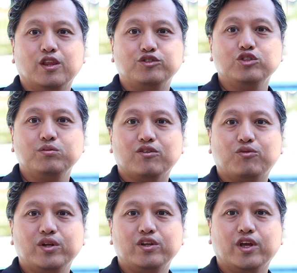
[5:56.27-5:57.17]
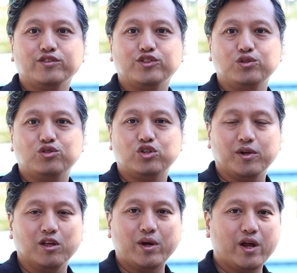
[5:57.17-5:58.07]
The Zoom F1 takes 2
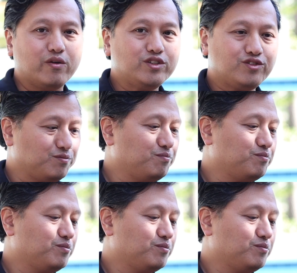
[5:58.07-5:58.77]
AAA batteries,